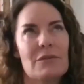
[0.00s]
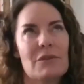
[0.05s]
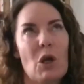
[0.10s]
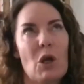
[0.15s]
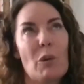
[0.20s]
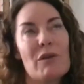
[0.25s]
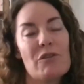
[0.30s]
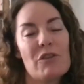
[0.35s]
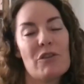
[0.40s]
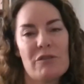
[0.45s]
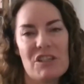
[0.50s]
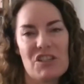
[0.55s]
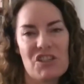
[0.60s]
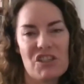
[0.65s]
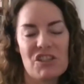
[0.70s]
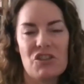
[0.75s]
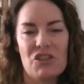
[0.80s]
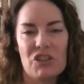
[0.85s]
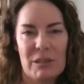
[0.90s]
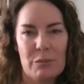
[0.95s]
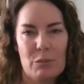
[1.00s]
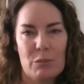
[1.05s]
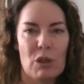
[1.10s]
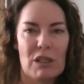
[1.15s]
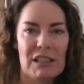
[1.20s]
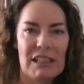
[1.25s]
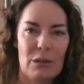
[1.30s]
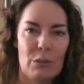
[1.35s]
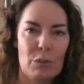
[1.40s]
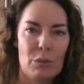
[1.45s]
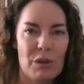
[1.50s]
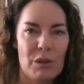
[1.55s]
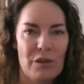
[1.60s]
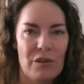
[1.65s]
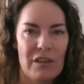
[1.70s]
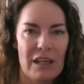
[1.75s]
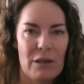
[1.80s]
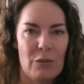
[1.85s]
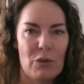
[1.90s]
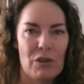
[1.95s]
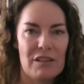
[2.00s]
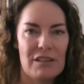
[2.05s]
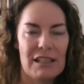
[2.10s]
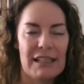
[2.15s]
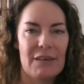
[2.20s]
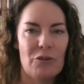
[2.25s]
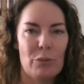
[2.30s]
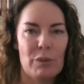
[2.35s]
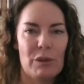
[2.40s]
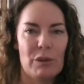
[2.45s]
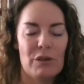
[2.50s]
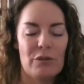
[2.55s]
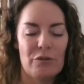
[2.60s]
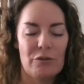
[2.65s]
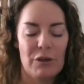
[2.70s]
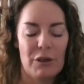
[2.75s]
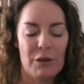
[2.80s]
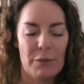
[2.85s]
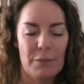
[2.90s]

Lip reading: going for the Richard and Judy book club, they would have a bit of,